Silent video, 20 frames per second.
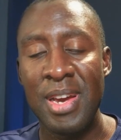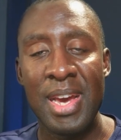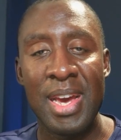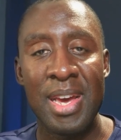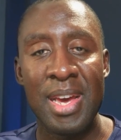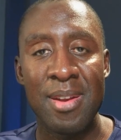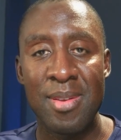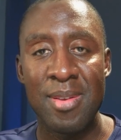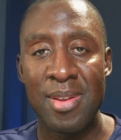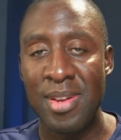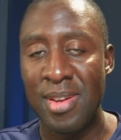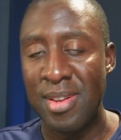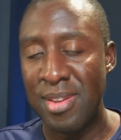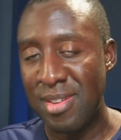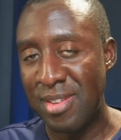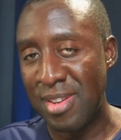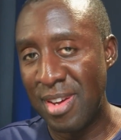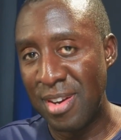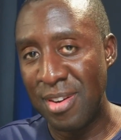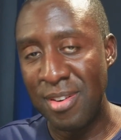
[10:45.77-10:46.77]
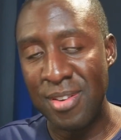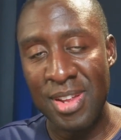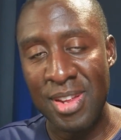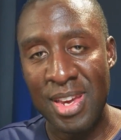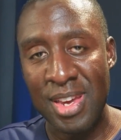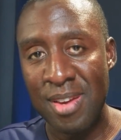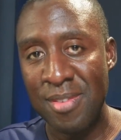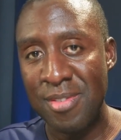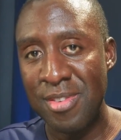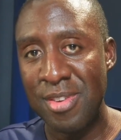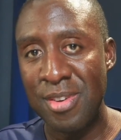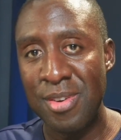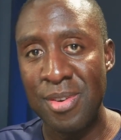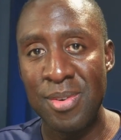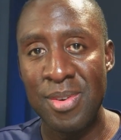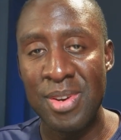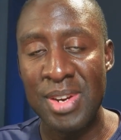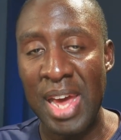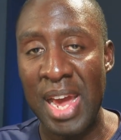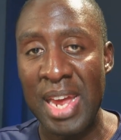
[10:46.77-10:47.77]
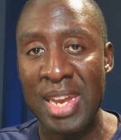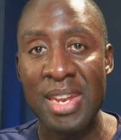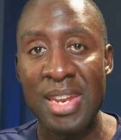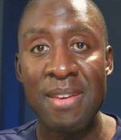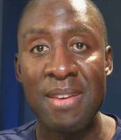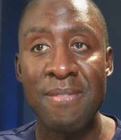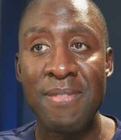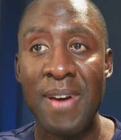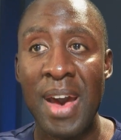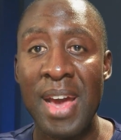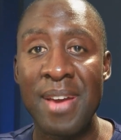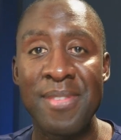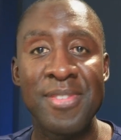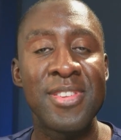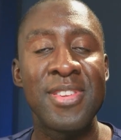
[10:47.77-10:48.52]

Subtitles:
and Zuck only gives you 95